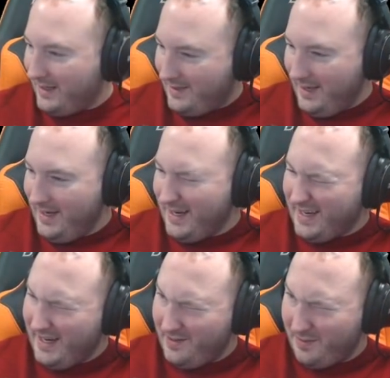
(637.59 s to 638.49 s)
I think I
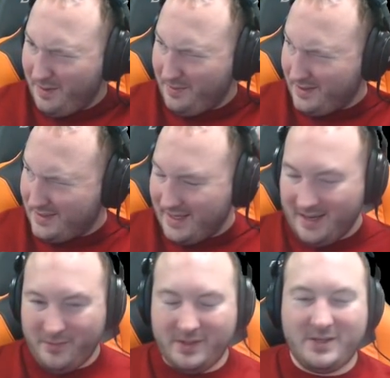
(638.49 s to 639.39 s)
kind of remember this
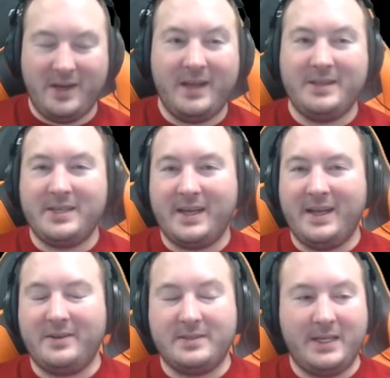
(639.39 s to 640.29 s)
game, but let's go ahead and check it
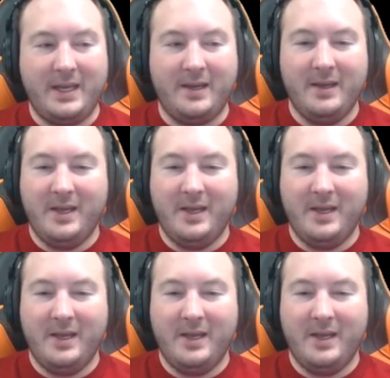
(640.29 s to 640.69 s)
out to see